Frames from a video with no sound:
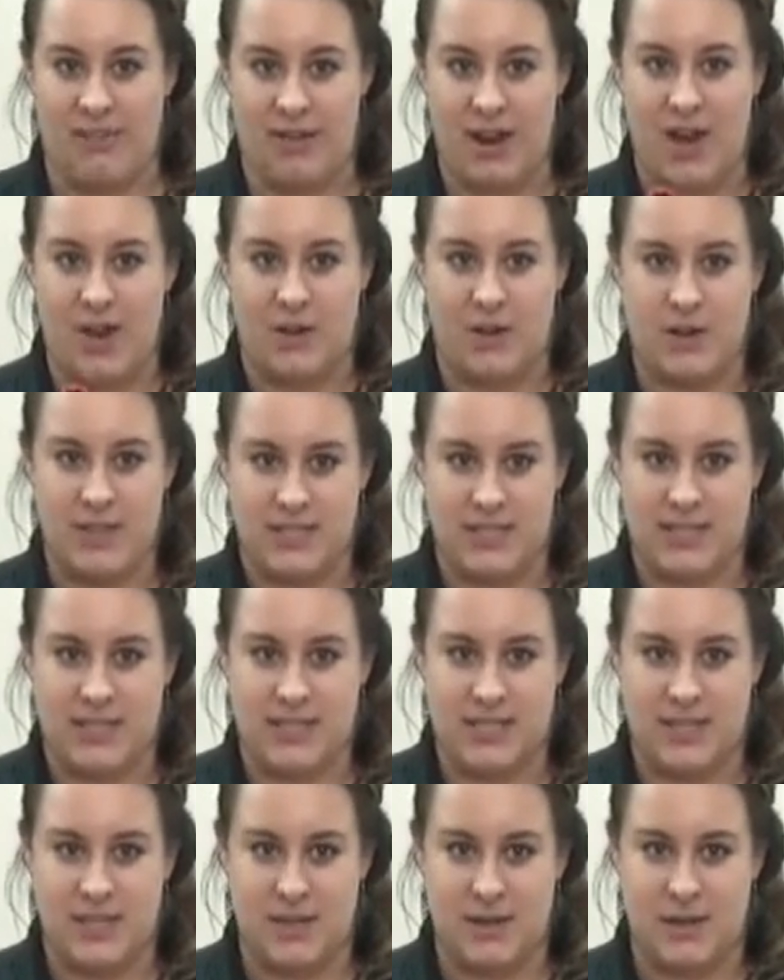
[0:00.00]
three hundred
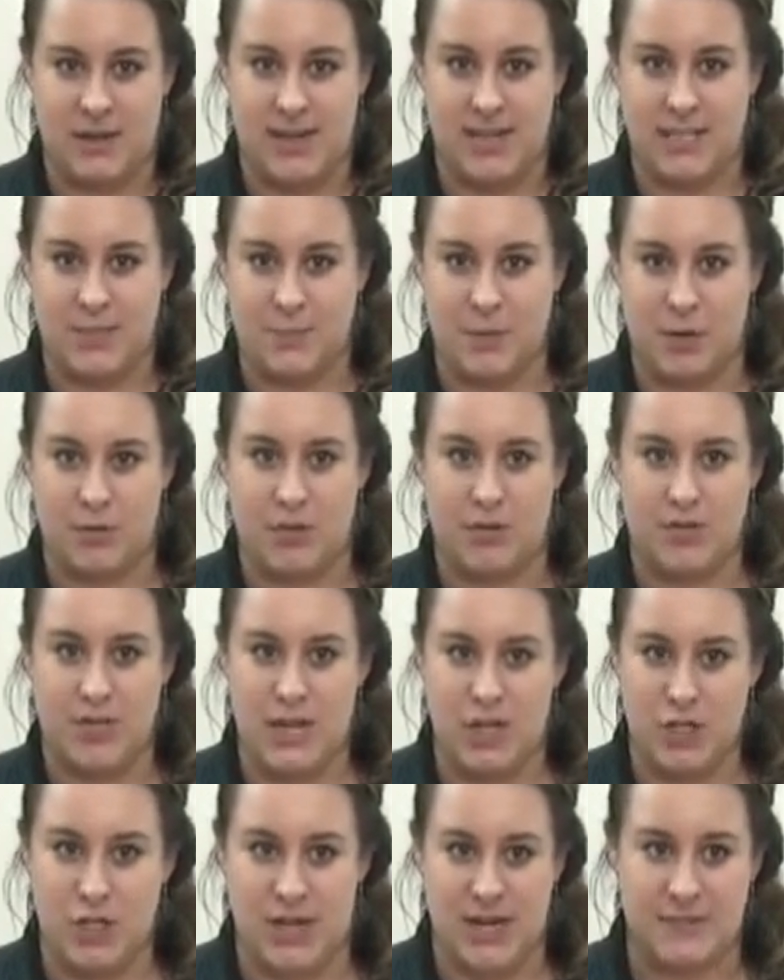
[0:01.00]
sixty degrees per
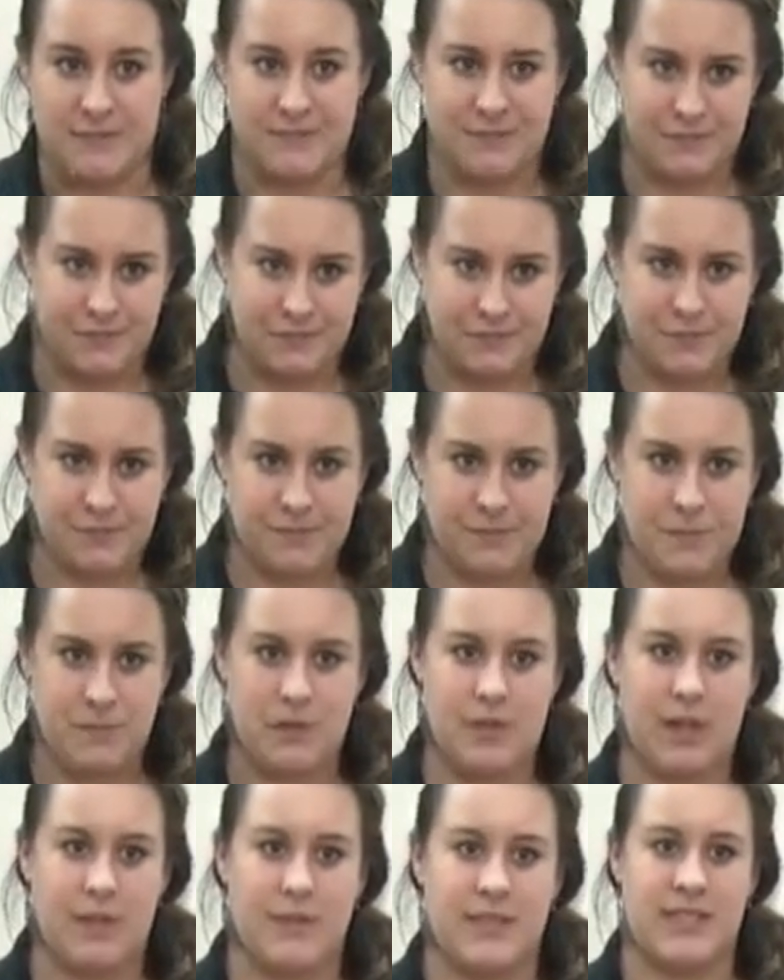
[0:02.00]
rotation,
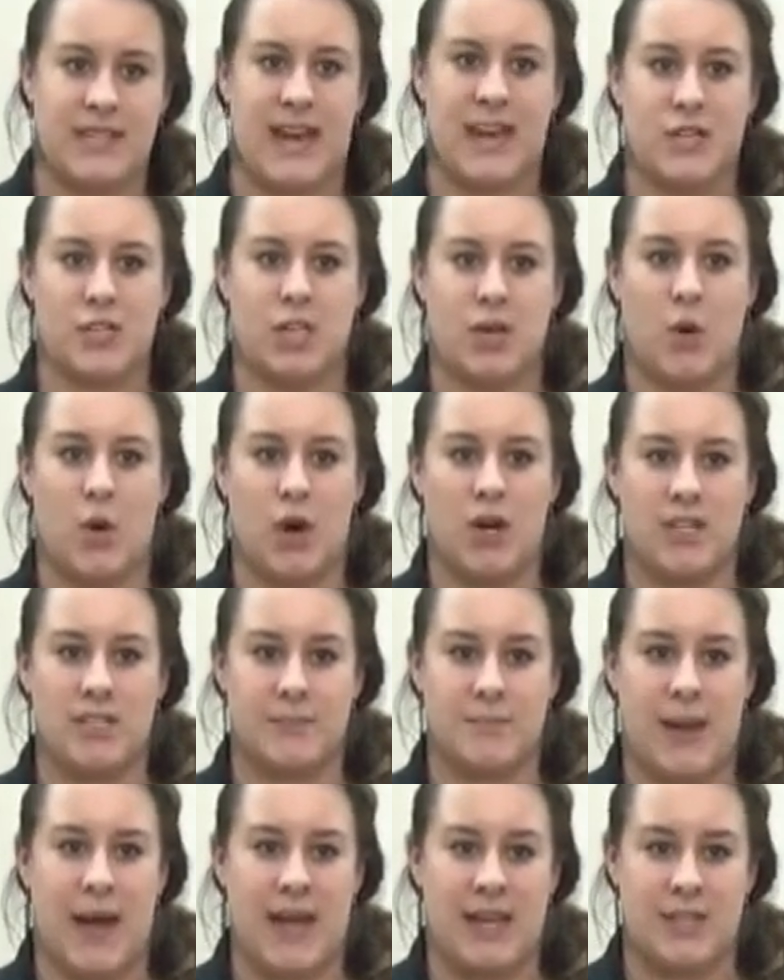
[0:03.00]
this actually
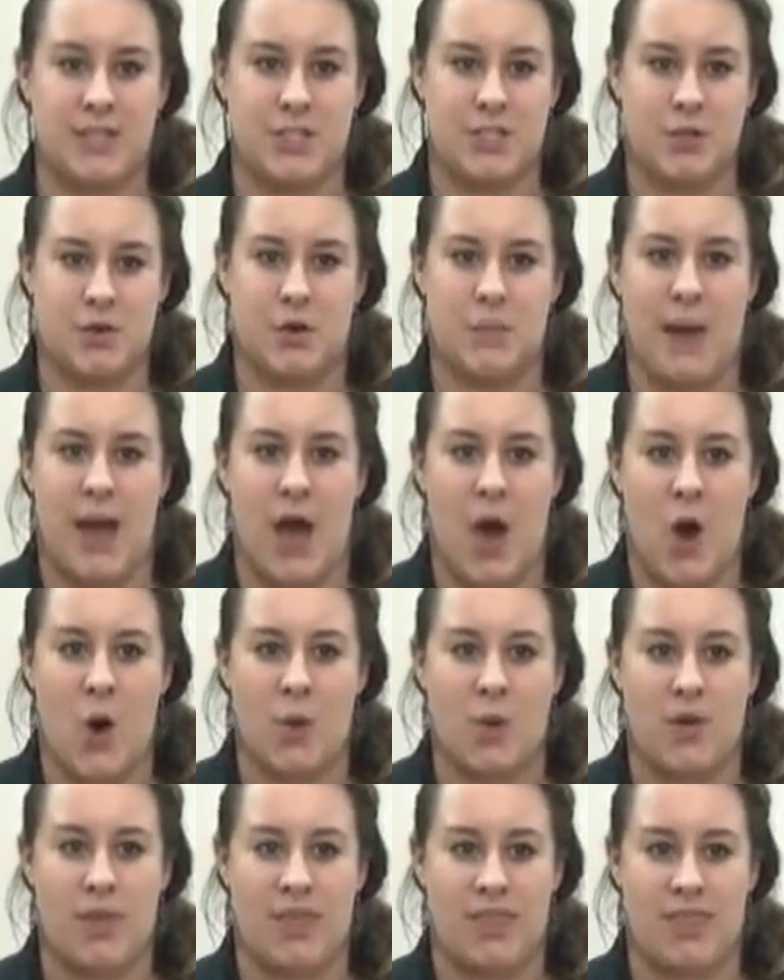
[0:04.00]
corresponds to
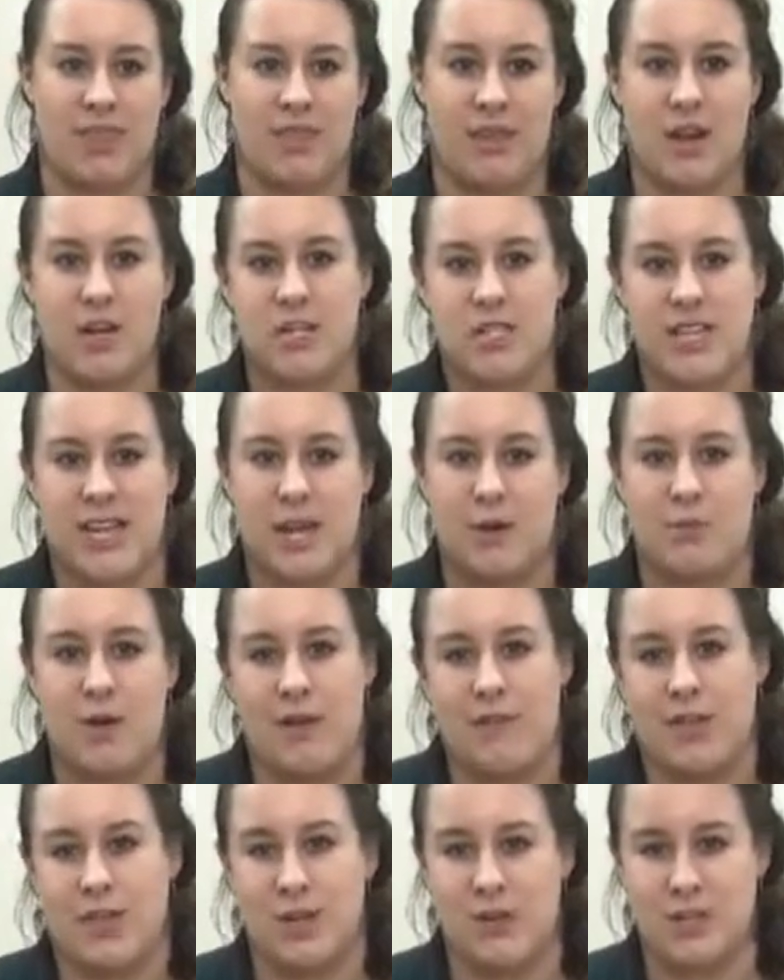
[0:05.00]
about thirteen
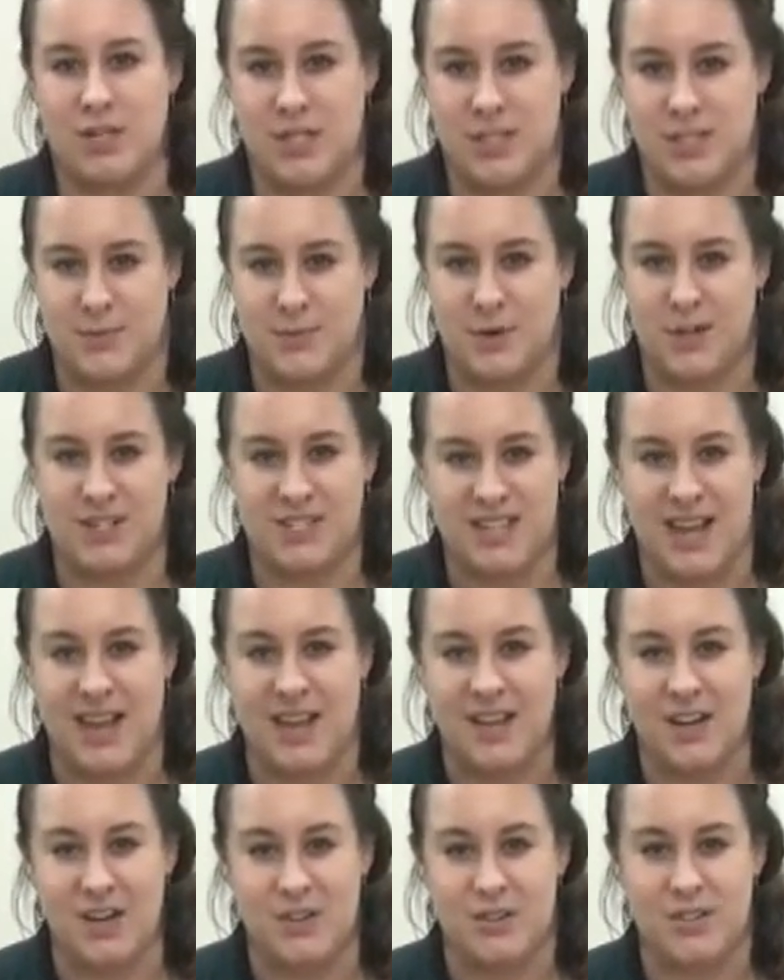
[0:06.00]
revolutions per
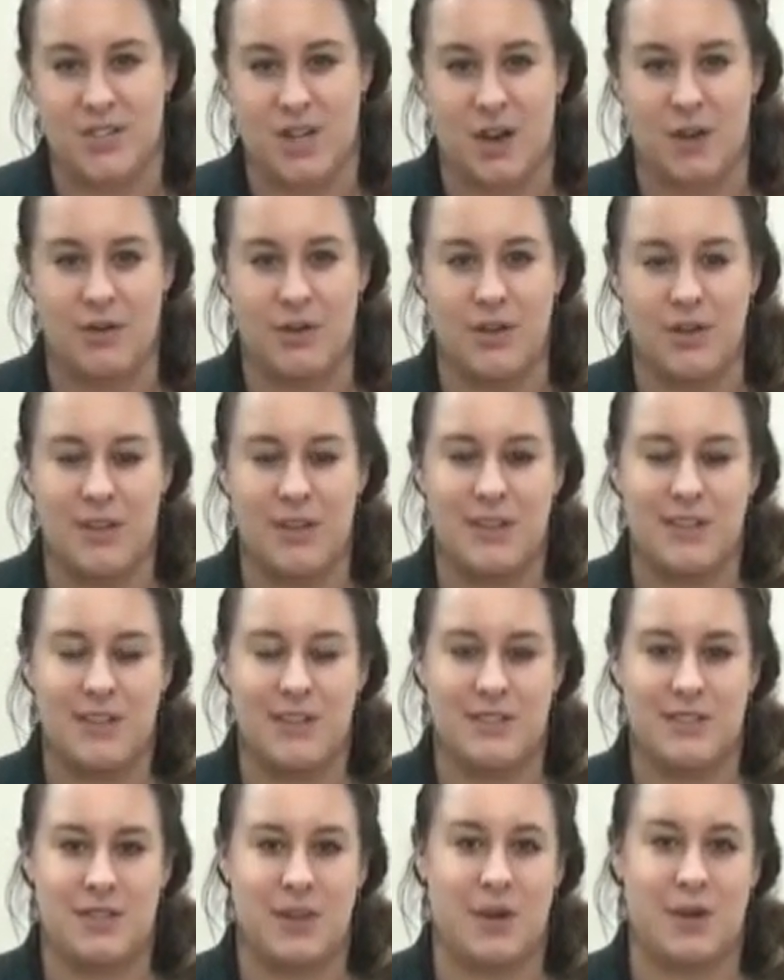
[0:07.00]
second or so.
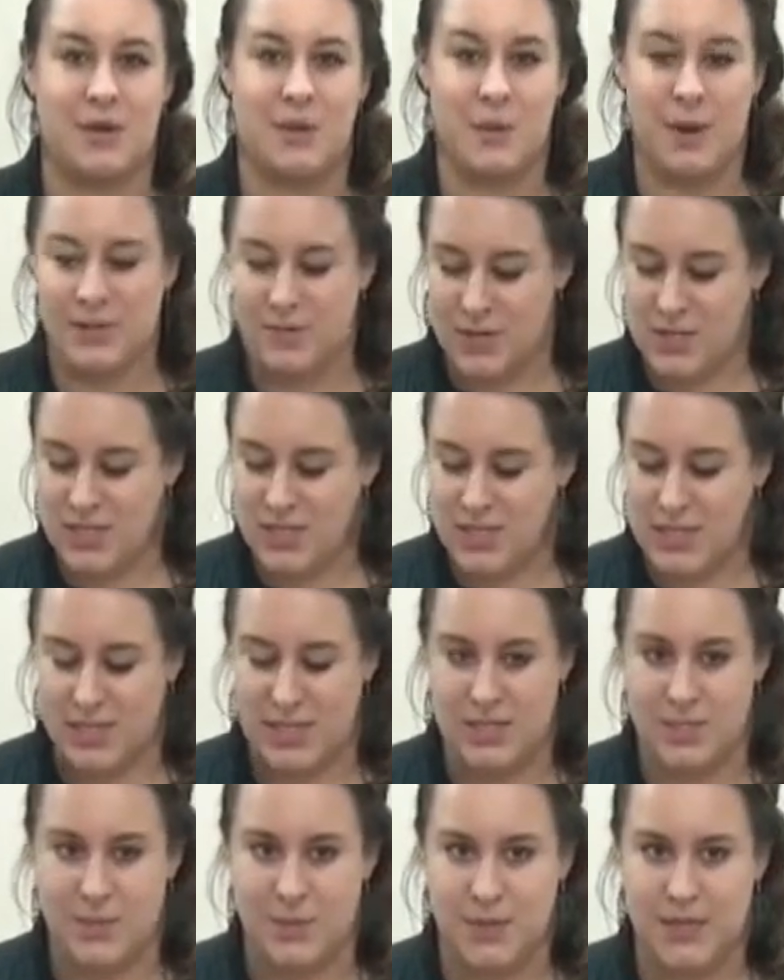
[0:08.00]
So whoever did
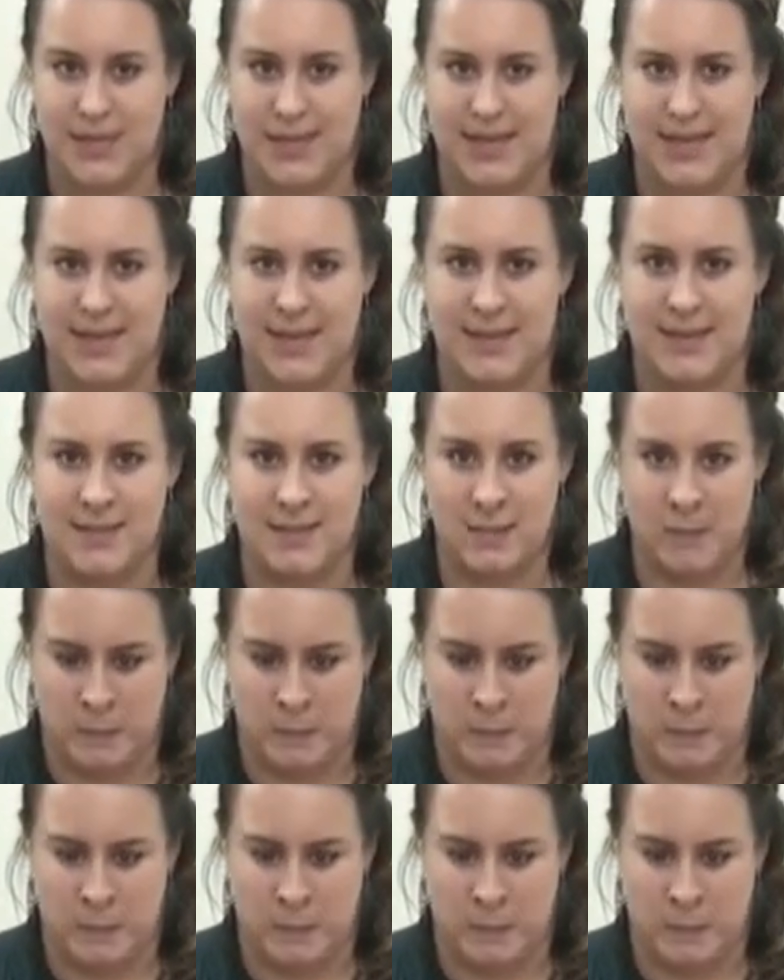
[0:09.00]
this really,